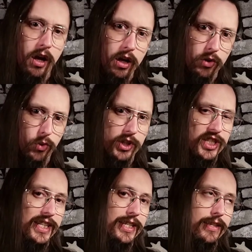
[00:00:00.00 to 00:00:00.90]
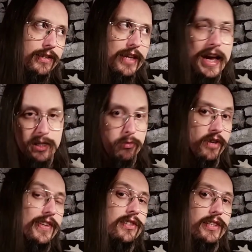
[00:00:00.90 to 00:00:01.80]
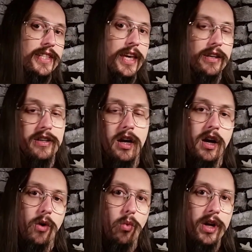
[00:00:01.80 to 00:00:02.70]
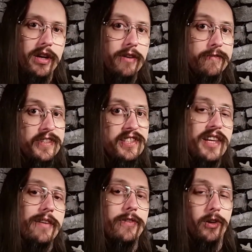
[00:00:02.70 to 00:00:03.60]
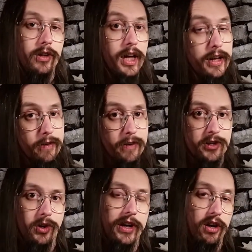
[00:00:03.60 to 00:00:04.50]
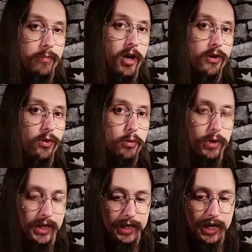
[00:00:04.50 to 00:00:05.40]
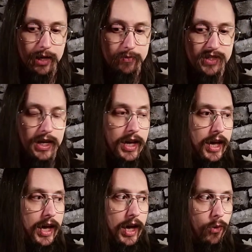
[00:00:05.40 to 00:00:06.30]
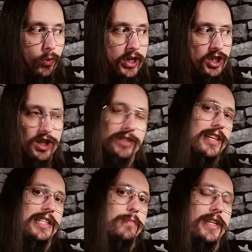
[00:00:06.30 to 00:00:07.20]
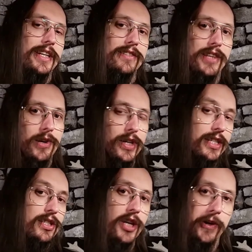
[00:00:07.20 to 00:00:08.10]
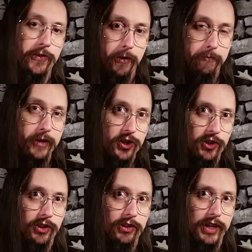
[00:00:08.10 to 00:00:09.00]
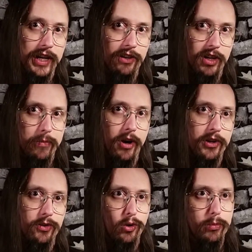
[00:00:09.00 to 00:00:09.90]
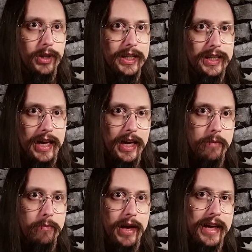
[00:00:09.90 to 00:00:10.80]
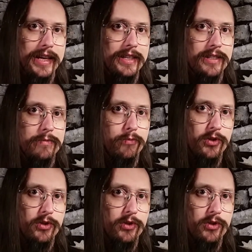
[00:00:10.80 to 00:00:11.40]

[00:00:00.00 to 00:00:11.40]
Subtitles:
Hogwarts is, as previously stated, one of several unofficial Harry Potter role-playing games, which exist because there is no official Harry Potter role-playing game, as